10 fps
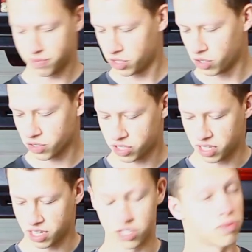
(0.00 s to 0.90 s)
you'll see
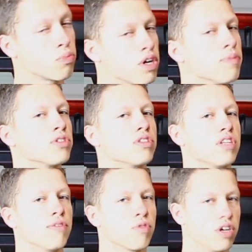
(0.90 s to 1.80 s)
that it's pretty much the
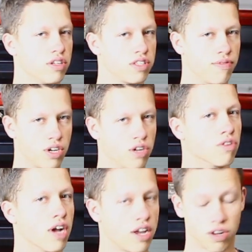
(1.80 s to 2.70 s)
same for any
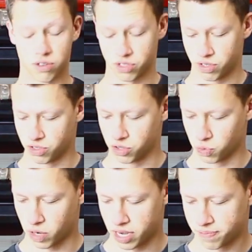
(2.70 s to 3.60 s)
700, 900 series as
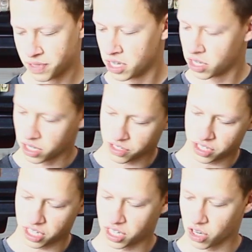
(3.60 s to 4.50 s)
well. You're going to
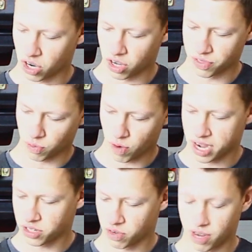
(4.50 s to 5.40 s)
see here on the
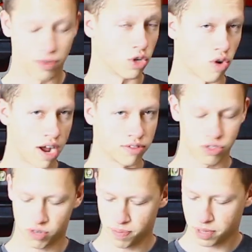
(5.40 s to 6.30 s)
right you have your ground
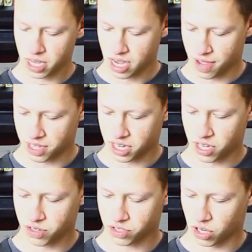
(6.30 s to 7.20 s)
strip, and then
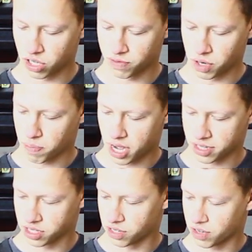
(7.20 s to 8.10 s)
here's all of your
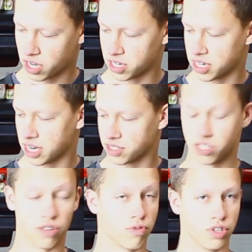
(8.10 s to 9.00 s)
positive contacts
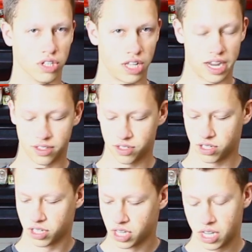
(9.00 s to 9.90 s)
here for your lights.